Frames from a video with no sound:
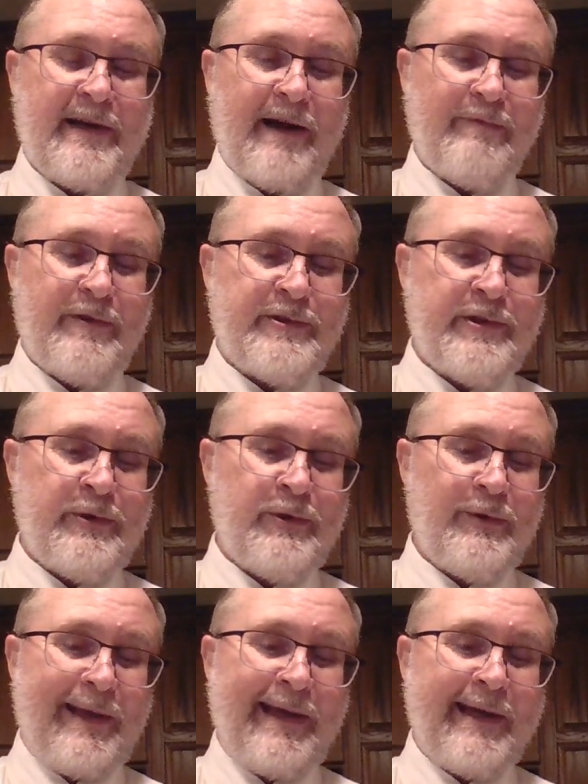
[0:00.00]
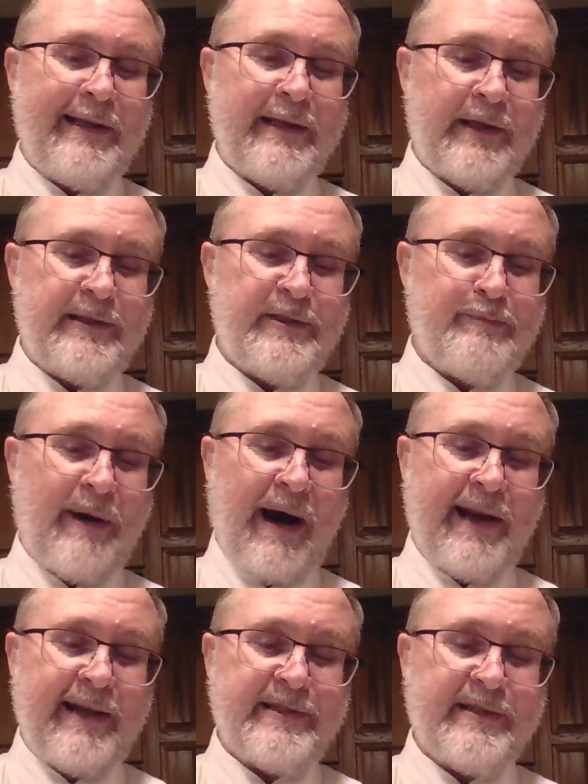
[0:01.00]
of the two inland
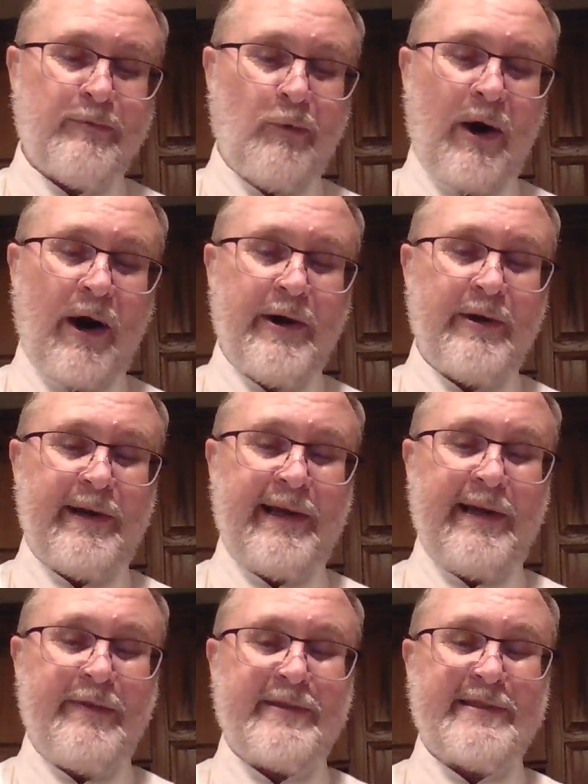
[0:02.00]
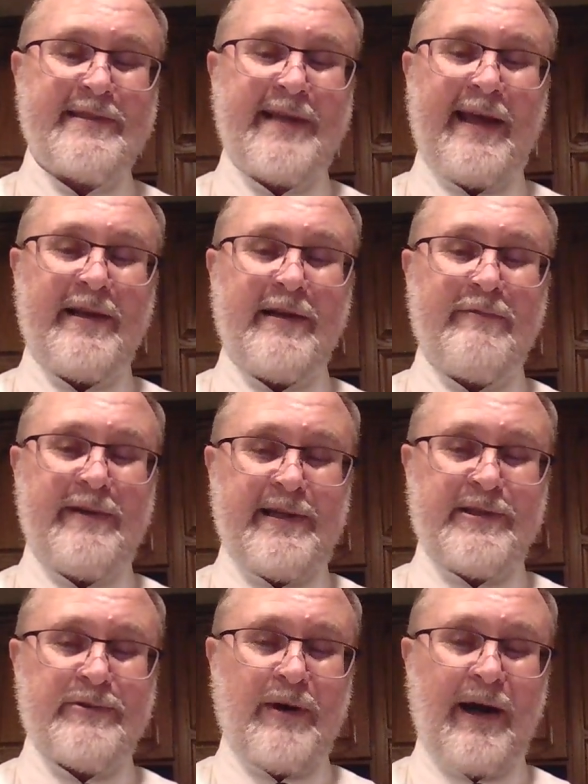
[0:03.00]
bodies of water in the state of
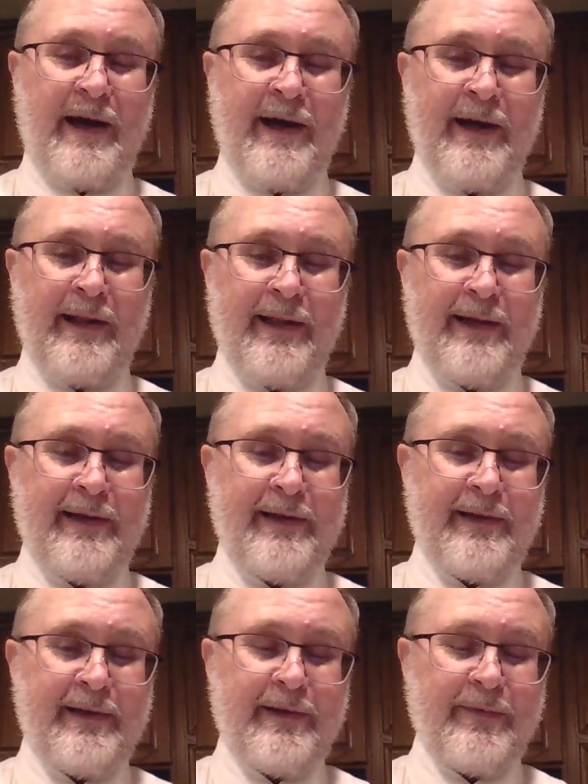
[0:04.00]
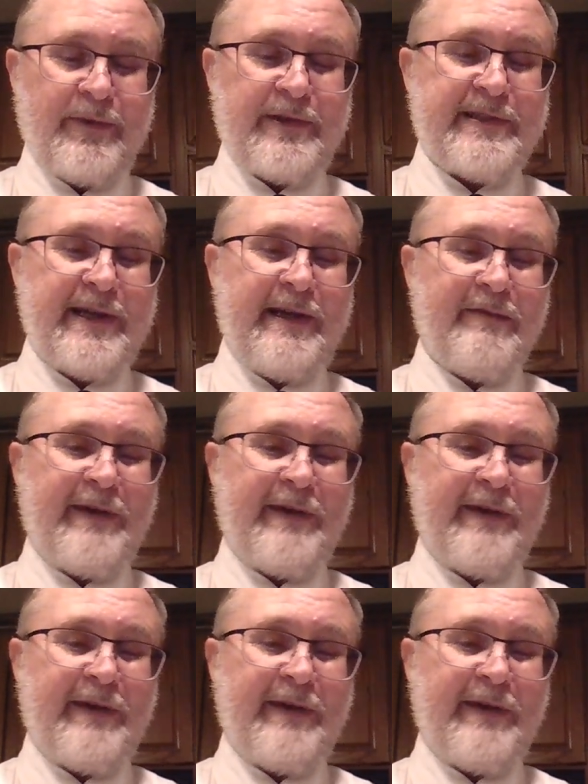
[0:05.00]
Israel the Sea of